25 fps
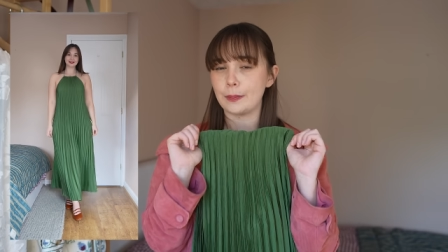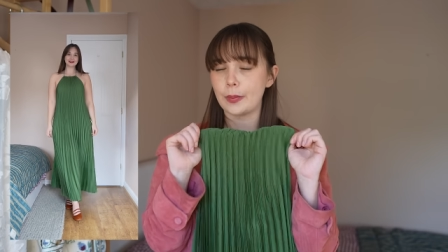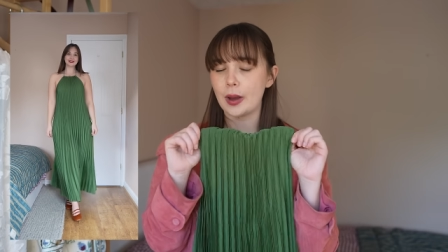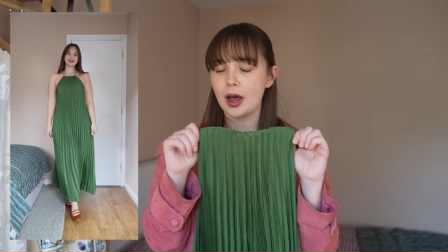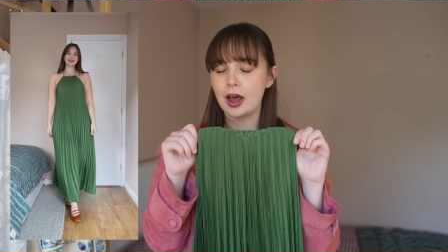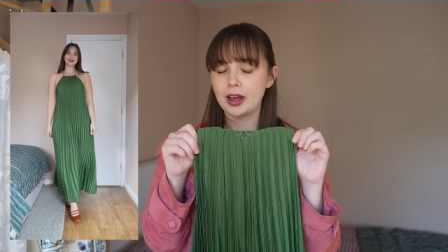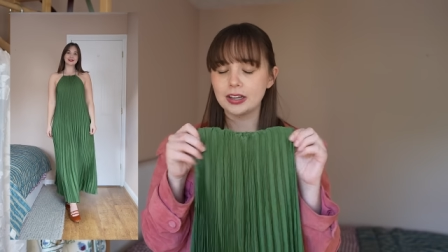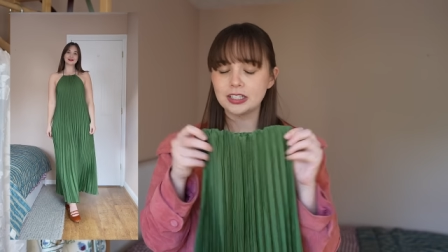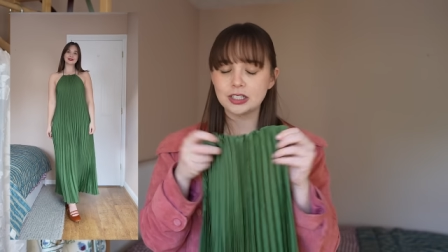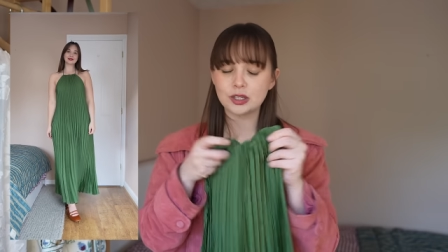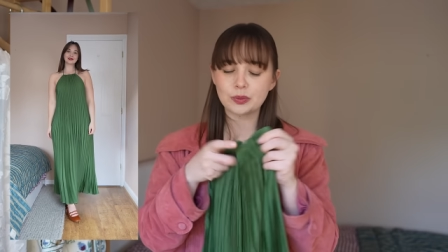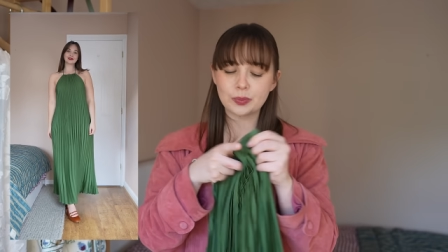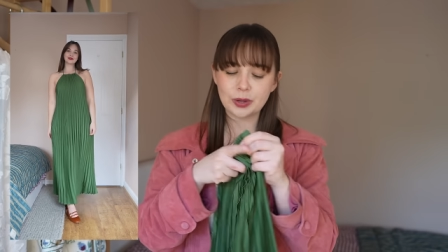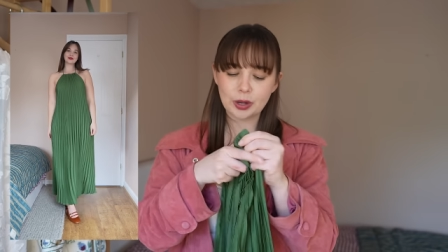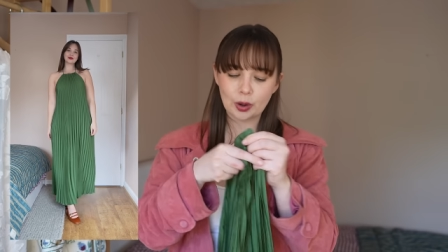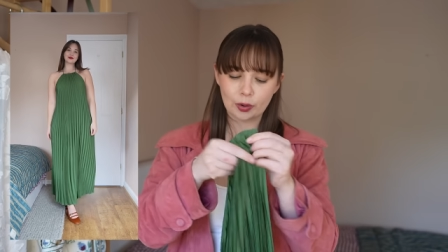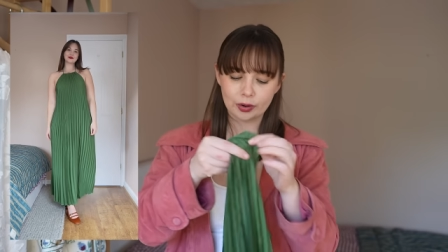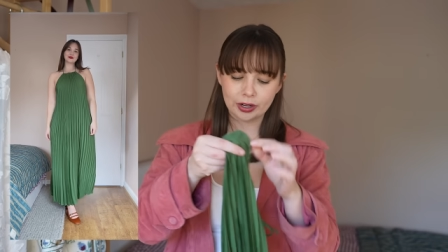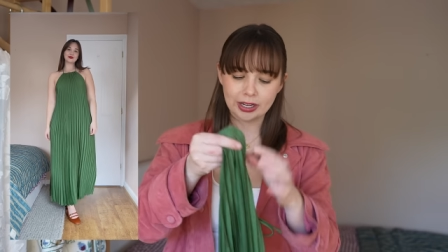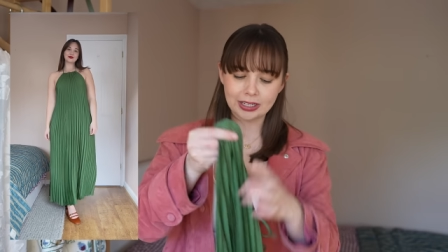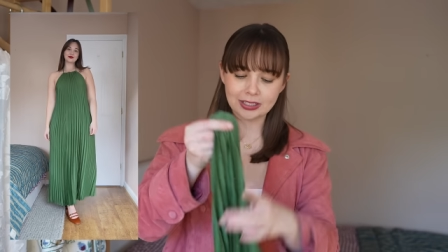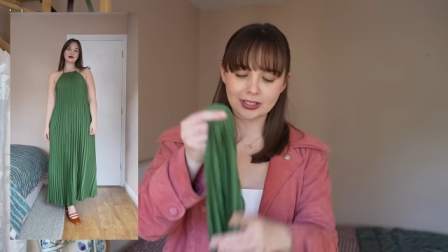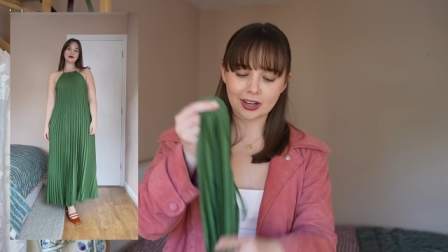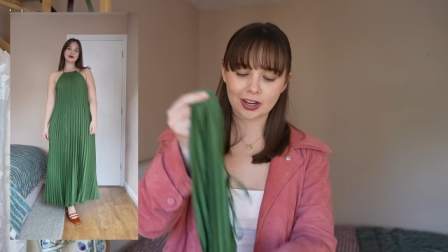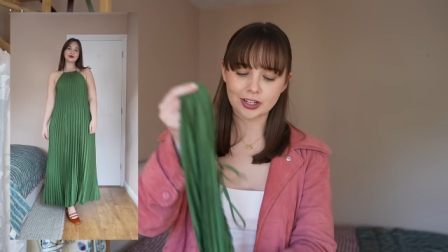but to be
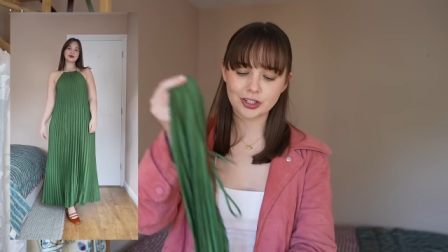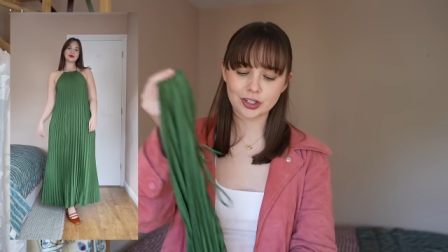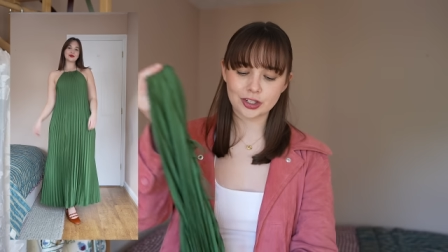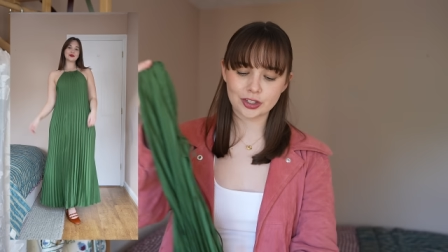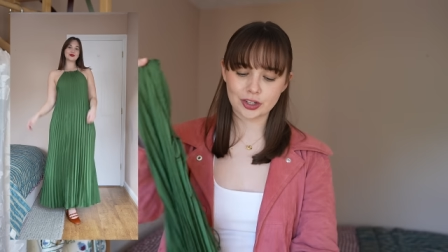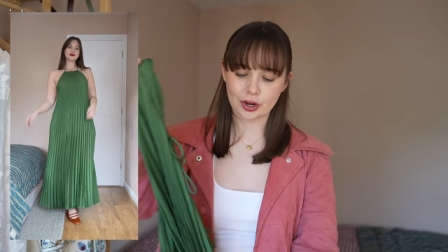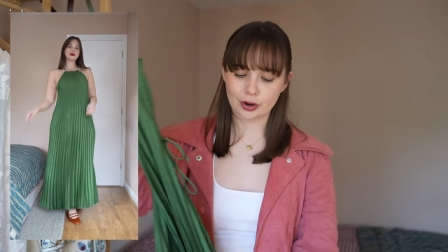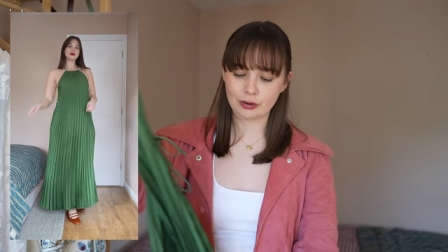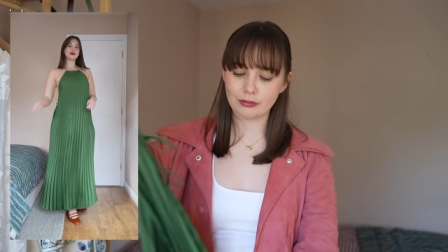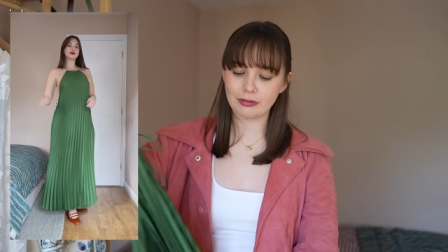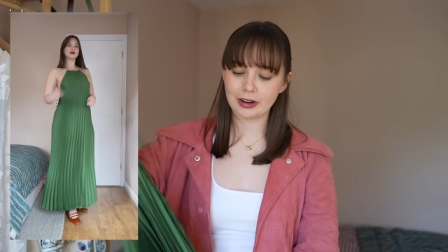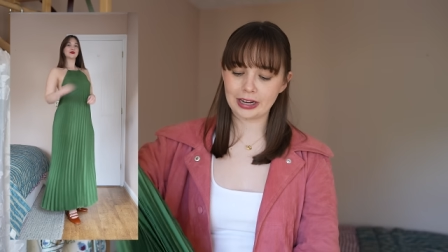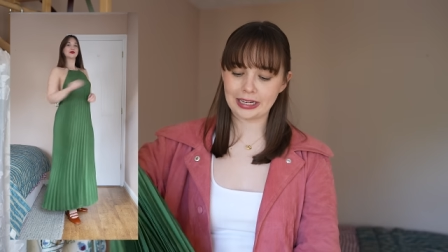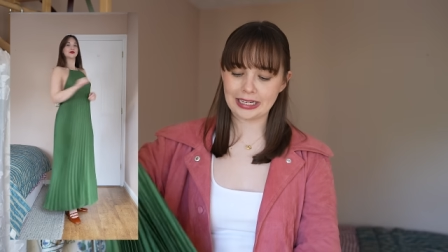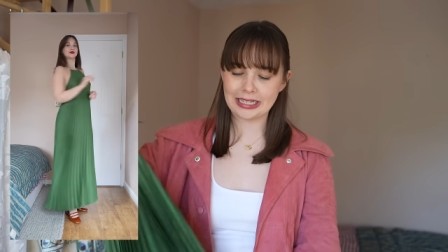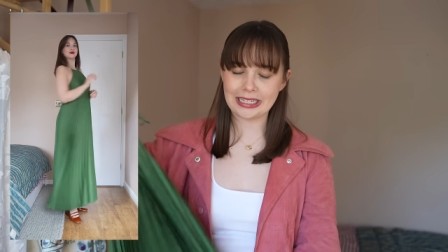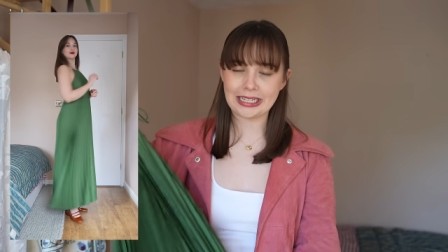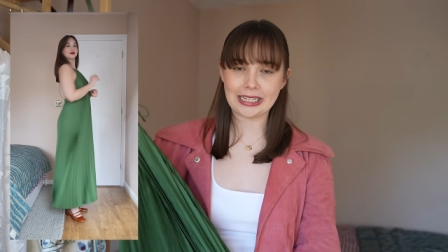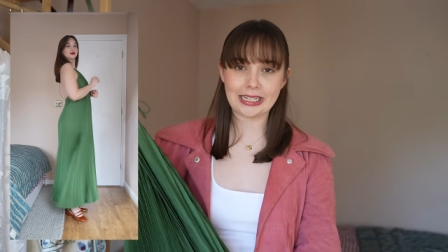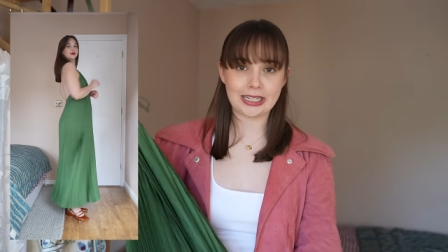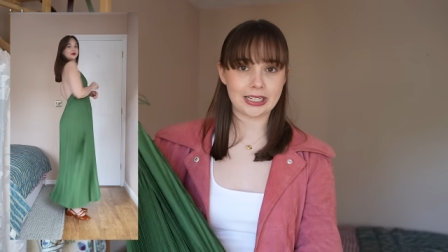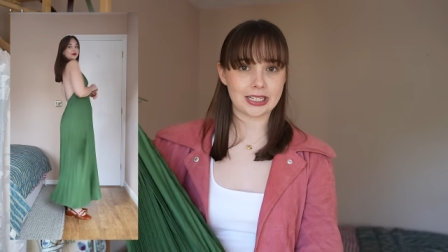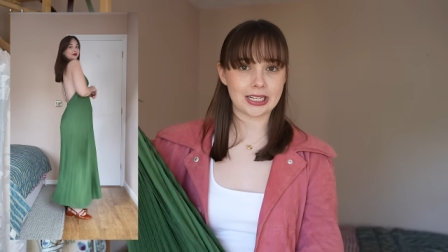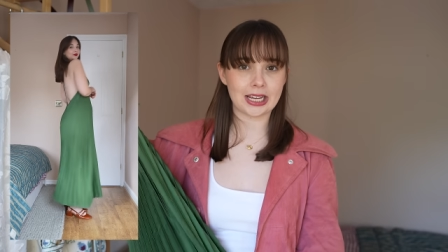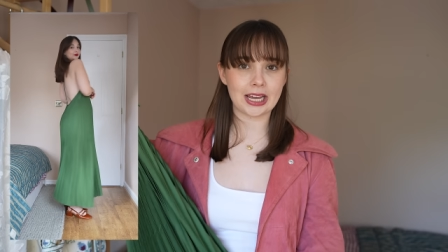honest, I just don't really
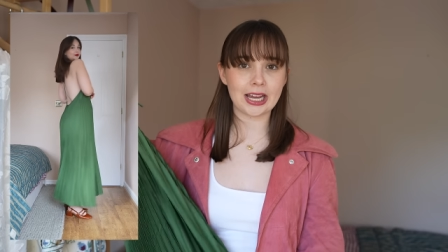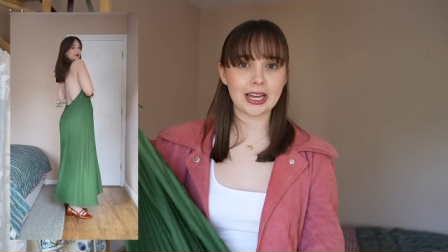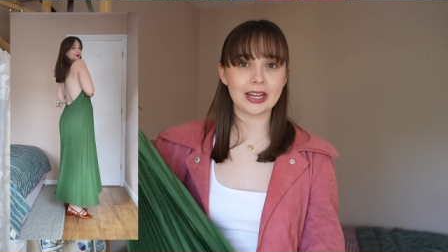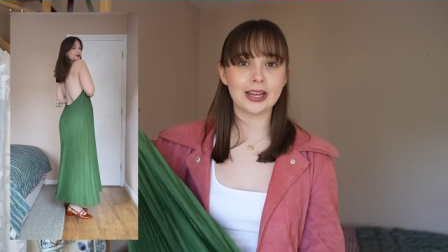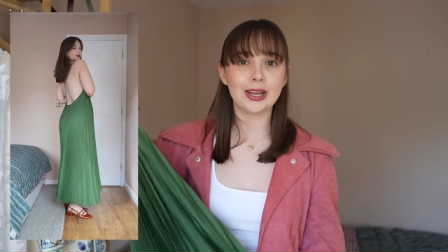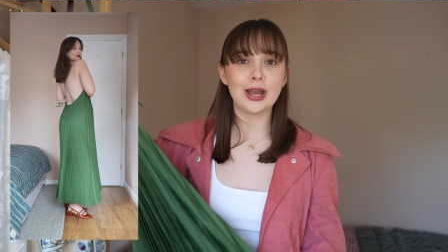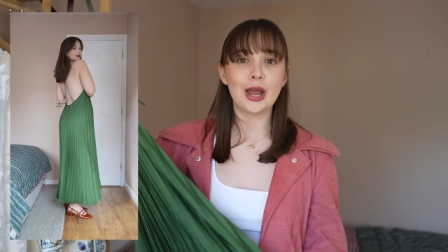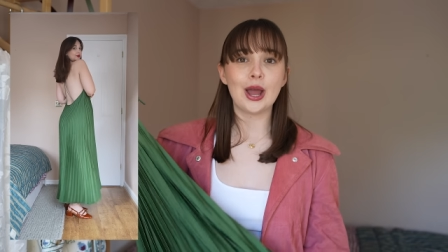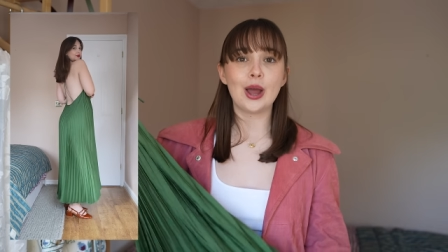need it.